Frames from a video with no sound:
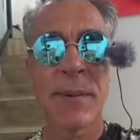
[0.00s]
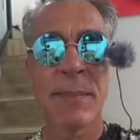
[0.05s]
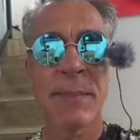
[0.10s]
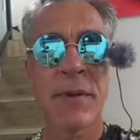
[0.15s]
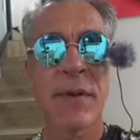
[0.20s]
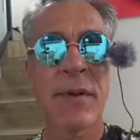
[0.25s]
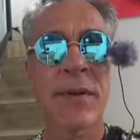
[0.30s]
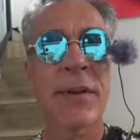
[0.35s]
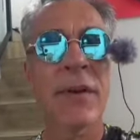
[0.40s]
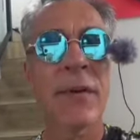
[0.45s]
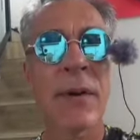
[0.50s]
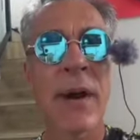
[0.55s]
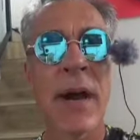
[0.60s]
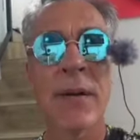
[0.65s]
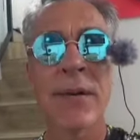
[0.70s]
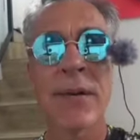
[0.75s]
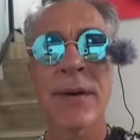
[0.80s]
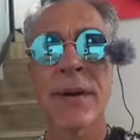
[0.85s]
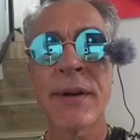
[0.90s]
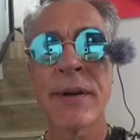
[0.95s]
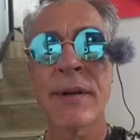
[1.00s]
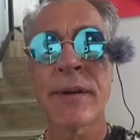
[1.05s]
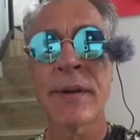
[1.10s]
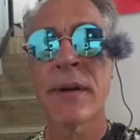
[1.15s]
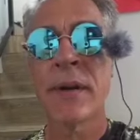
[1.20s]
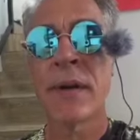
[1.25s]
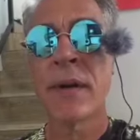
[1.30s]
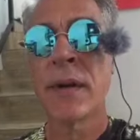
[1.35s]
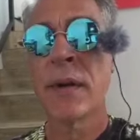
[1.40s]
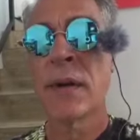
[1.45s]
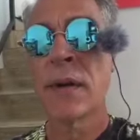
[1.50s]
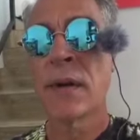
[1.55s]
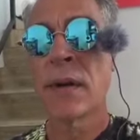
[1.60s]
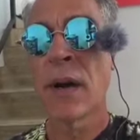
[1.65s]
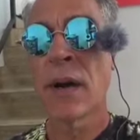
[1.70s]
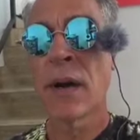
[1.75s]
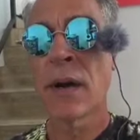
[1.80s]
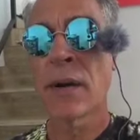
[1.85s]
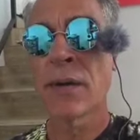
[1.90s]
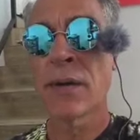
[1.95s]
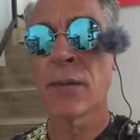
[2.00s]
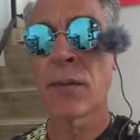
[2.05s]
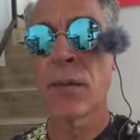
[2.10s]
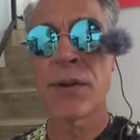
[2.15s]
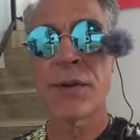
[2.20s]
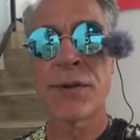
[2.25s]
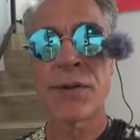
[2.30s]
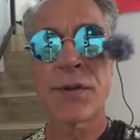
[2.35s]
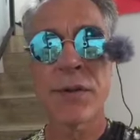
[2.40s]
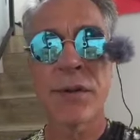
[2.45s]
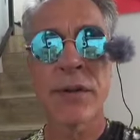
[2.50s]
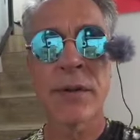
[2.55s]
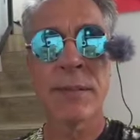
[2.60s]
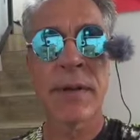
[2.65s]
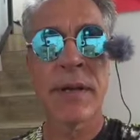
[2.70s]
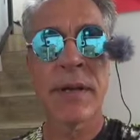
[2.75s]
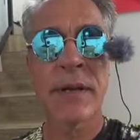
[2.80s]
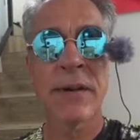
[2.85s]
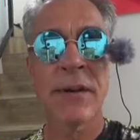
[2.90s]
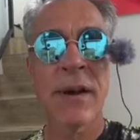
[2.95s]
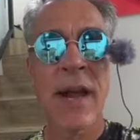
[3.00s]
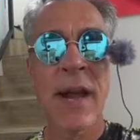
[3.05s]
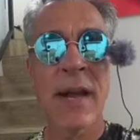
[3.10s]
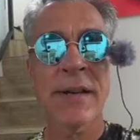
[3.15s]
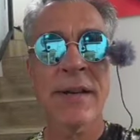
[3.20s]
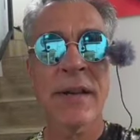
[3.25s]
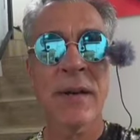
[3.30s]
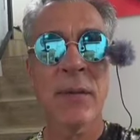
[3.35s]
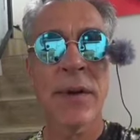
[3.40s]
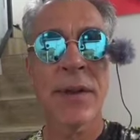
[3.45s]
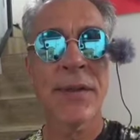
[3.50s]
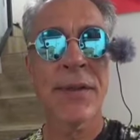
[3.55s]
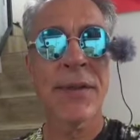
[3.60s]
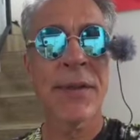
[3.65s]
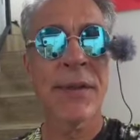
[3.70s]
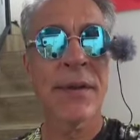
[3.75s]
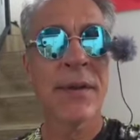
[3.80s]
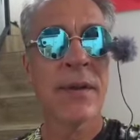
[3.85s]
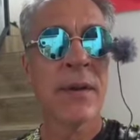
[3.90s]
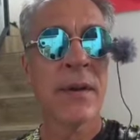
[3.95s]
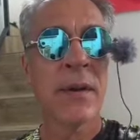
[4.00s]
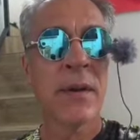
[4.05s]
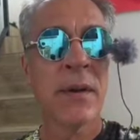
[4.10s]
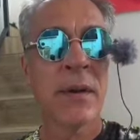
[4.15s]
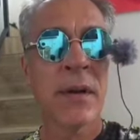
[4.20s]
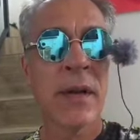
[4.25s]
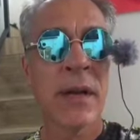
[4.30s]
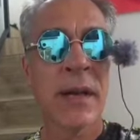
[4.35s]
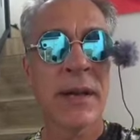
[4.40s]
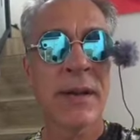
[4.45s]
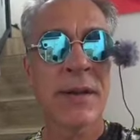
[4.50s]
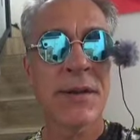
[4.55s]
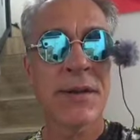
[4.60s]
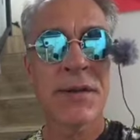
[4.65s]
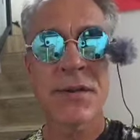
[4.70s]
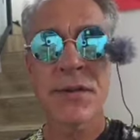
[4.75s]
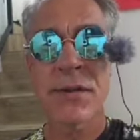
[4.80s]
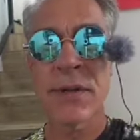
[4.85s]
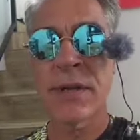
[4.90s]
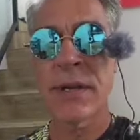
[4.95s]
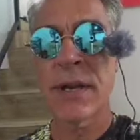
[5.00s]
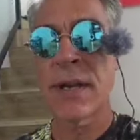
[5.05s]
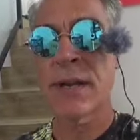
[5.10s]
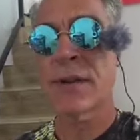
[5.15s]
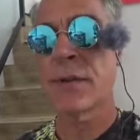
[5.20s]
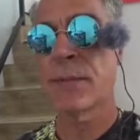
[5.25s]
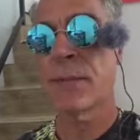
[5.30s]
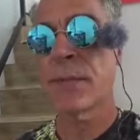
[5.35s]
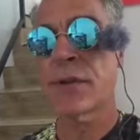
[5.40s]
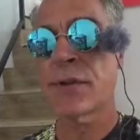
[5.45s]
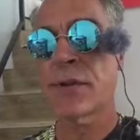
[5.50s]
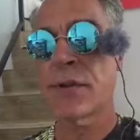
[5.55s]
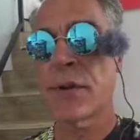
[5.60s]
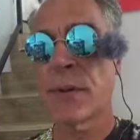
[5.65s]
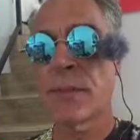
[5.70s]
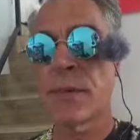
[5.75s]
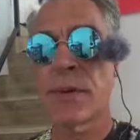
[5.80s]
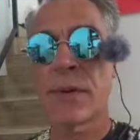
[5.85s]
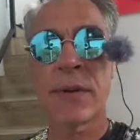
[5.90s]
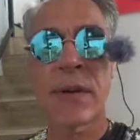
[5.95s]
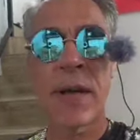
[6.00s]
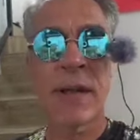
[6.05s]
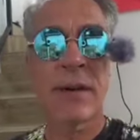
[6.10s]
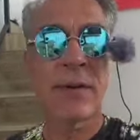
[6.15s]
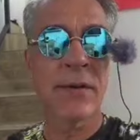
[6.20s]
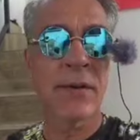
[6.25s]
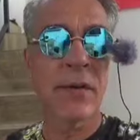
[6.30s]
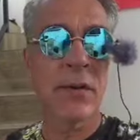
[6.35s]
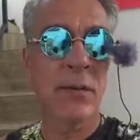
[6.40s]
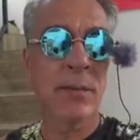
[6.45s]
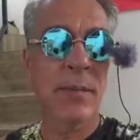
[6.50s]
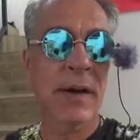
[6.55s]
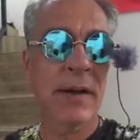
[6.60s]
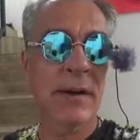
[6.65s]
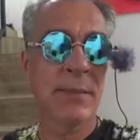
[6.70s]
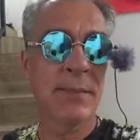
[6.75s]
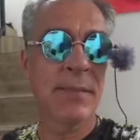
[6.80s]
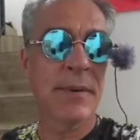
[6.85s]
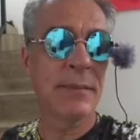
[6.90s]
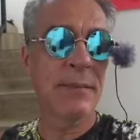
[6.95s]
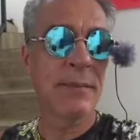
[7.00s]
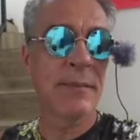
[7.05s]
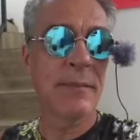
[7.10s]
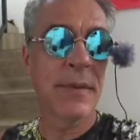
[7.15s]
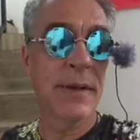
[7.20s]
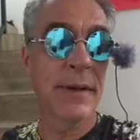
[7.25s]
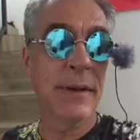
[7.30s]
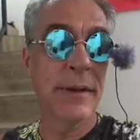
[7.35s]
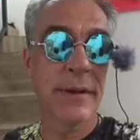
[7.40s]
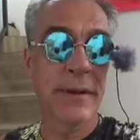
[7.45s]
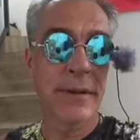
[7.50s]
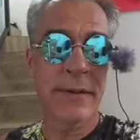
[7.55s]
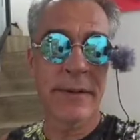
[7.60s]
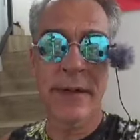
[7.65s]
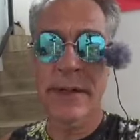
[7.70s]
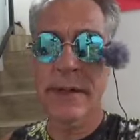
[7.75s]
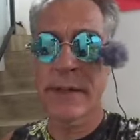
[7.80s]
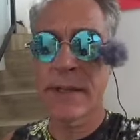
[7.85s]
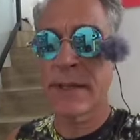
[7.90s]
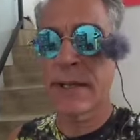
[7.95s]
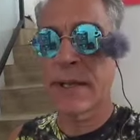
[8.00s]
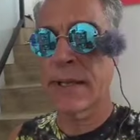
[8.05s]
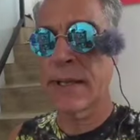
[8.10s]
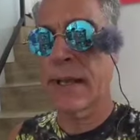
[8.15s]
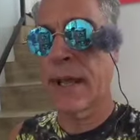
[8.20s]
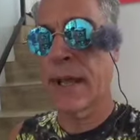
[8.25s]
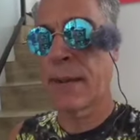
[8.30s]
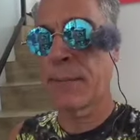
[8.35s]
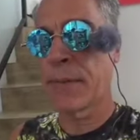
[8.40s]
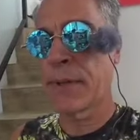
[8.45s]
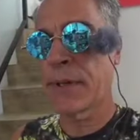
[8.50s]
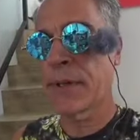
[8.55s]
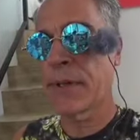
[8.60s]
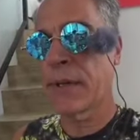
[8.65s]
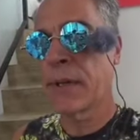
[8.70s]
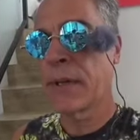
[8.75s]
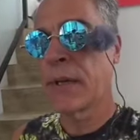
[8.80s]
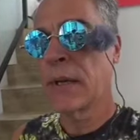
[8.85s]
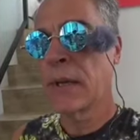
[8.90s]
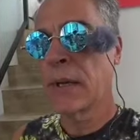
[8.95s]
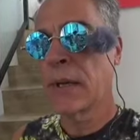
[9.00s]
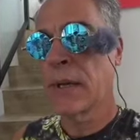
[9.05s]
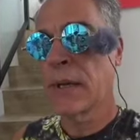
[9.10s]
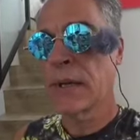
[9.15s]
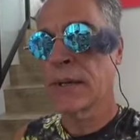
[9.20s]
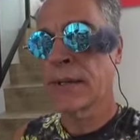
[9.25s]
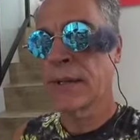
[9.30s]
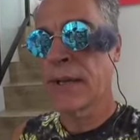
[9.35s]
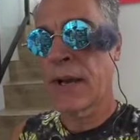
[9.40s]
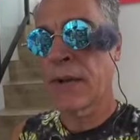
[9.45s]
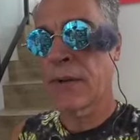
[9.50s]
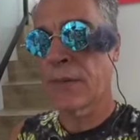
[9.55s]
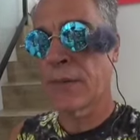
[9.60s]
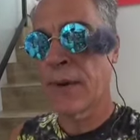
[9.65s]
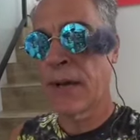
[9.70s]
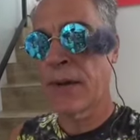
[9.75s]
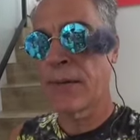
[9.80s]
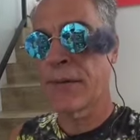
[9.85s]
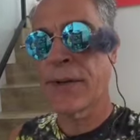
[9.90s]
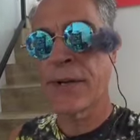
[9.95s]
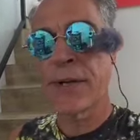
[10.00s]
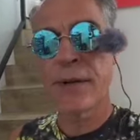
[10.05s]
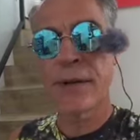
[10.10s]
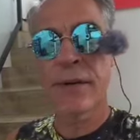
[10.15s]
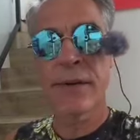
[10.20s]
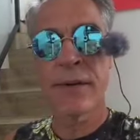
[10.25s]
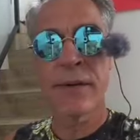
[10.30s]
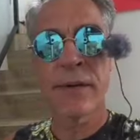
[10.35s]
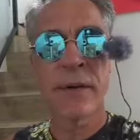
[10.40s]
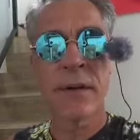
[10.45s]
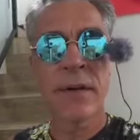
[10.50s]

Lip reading: people on the ground here are the ones you're going to be interacting with, and it's usually not too much trouble. I don't know about up in Manila or anything like that, but down around here,